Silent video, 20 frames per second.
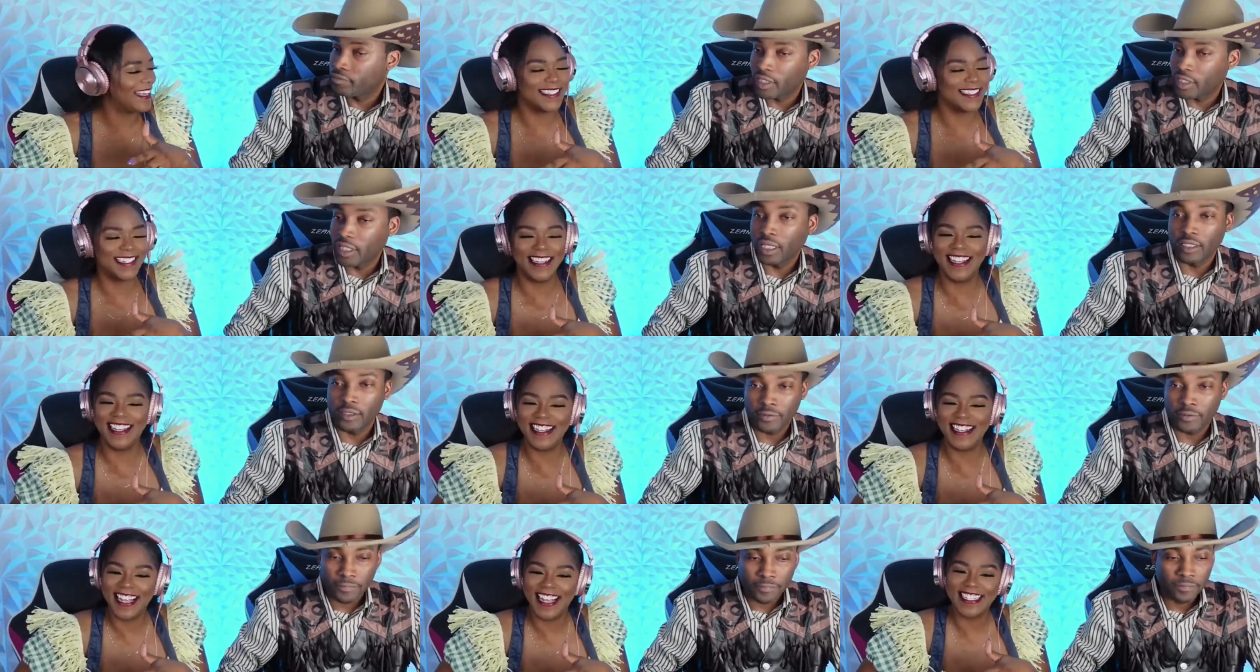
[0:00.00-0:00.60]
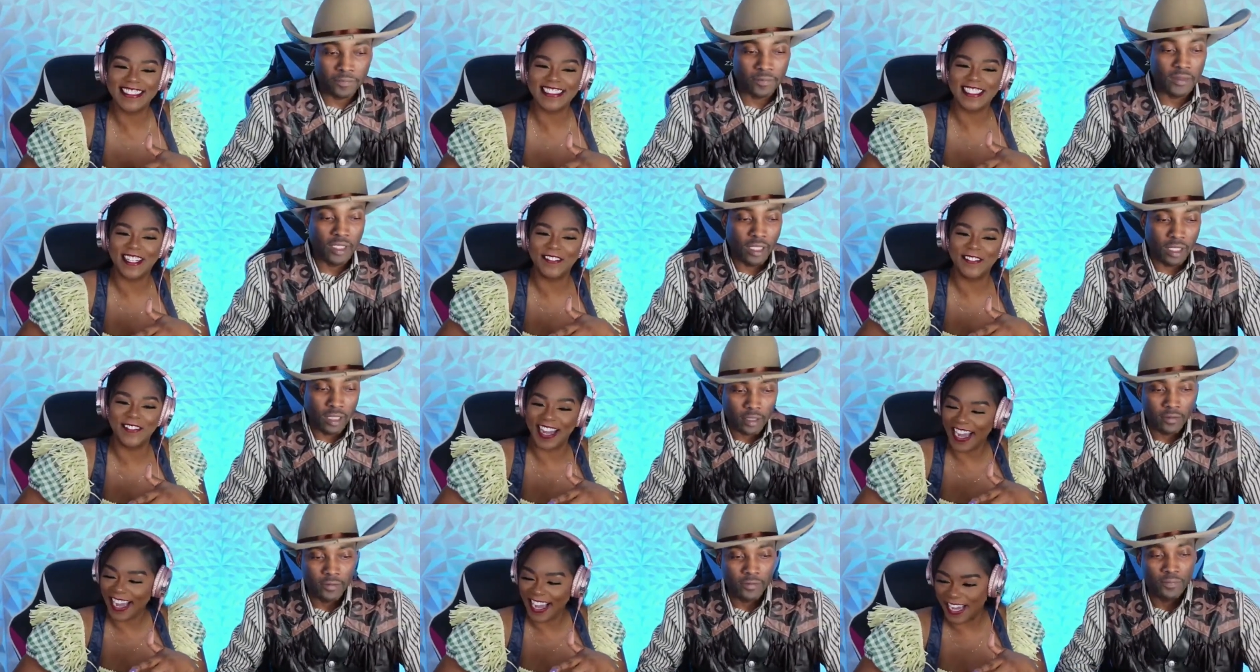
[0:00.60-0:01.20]
Speaker 1: It's yeah.
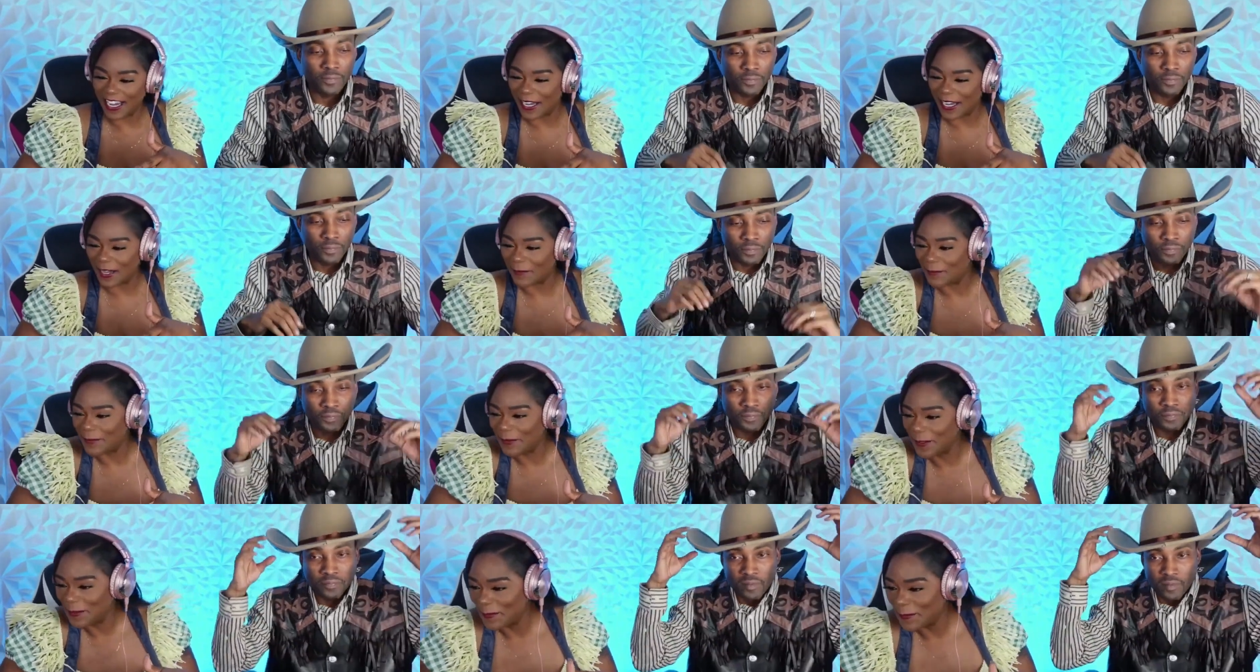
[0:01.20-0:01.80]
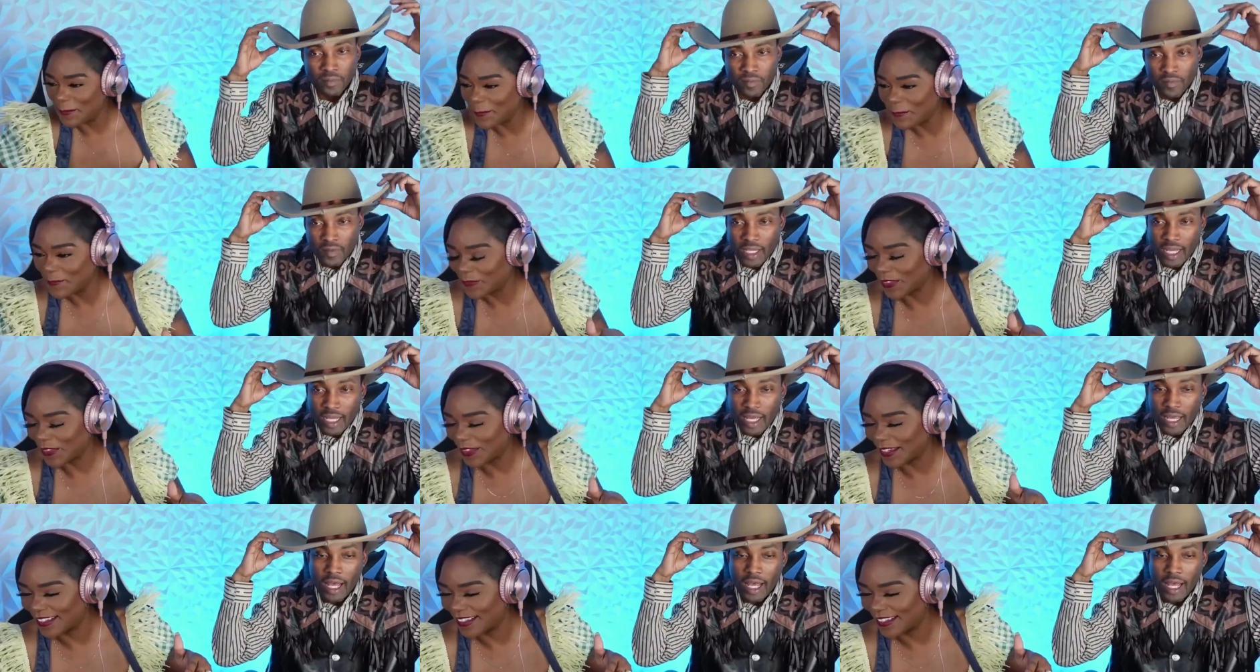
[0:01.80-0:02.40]
a vibe.
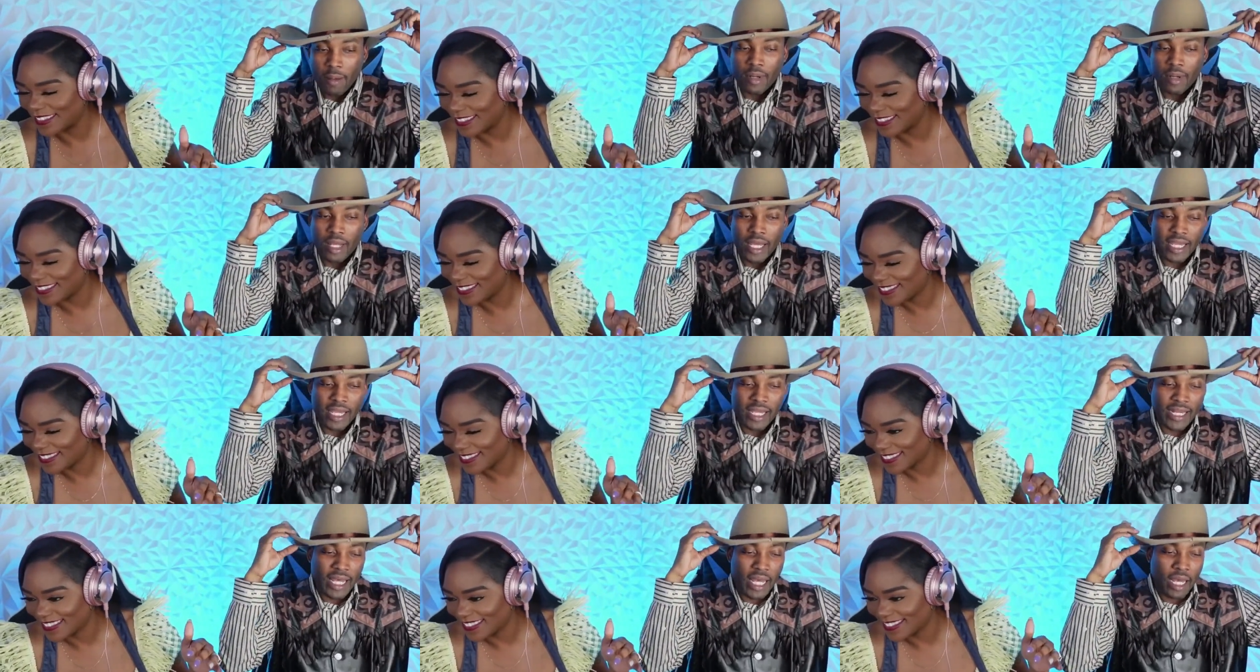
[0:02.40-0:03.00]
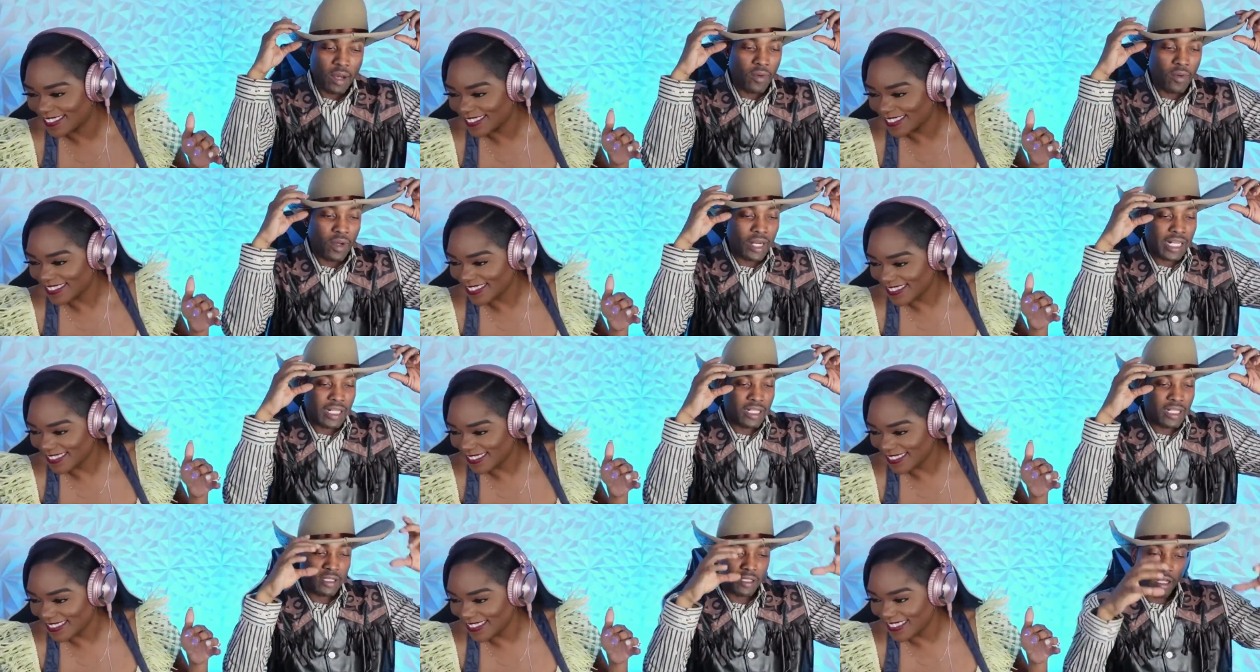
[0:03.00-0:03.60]
Yeah, I'm liking that one. Like,
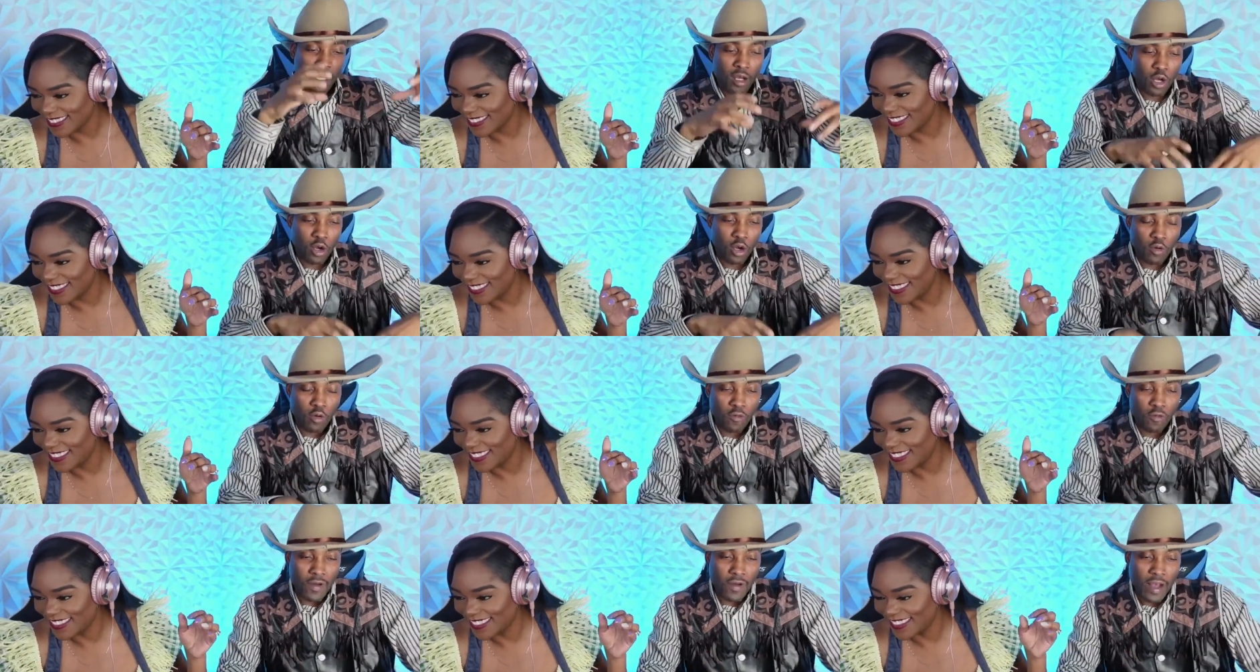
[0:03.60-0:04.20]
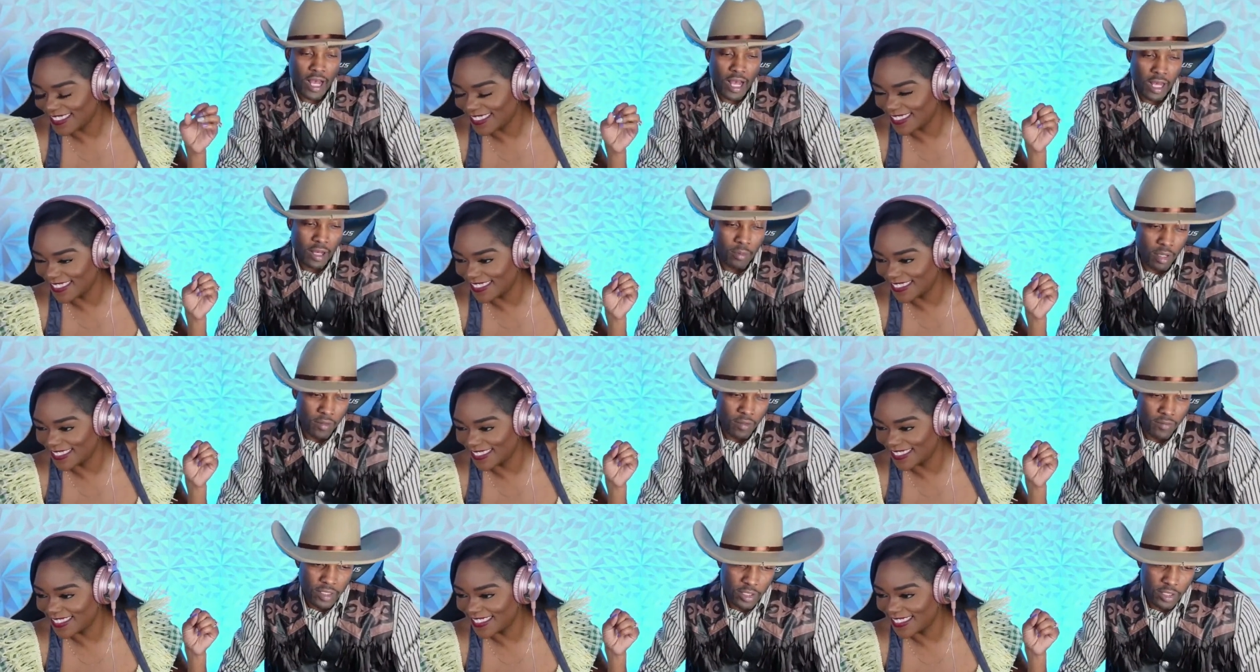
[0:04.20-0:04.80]
just the whole vibe of
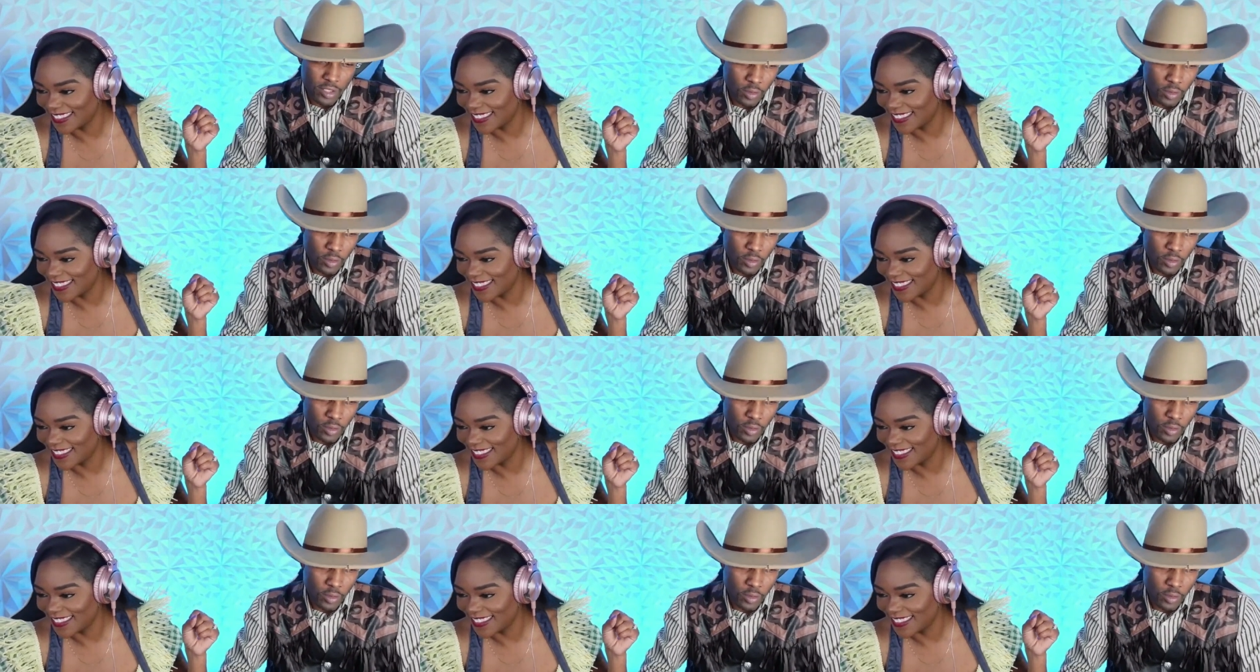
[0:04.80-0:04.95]
it too.